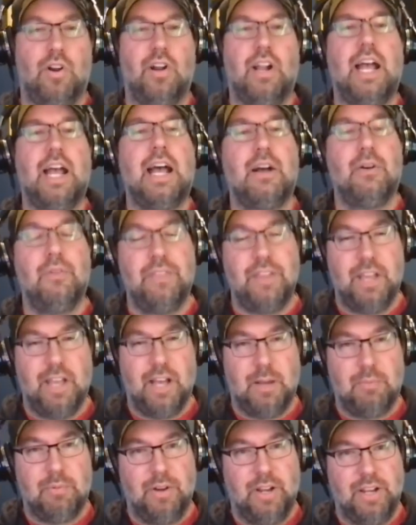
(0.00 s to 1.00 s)
how they
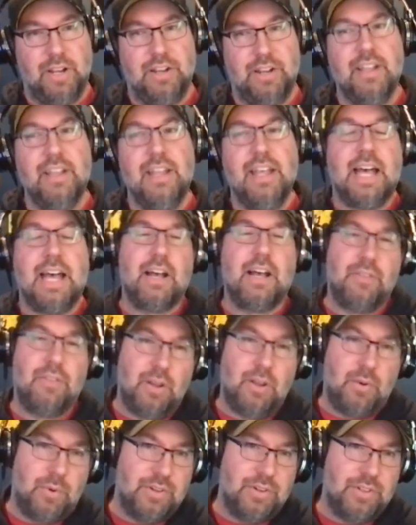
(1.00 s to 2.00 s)
operated, how they
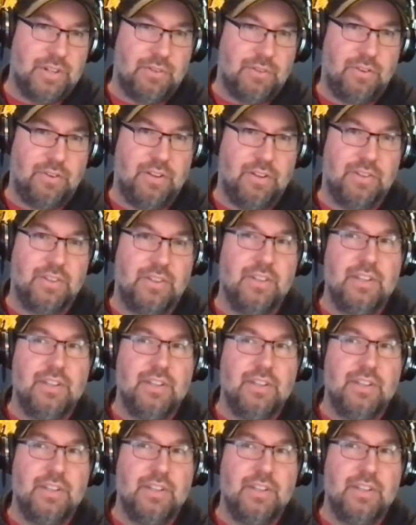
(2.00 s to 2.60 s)
were different,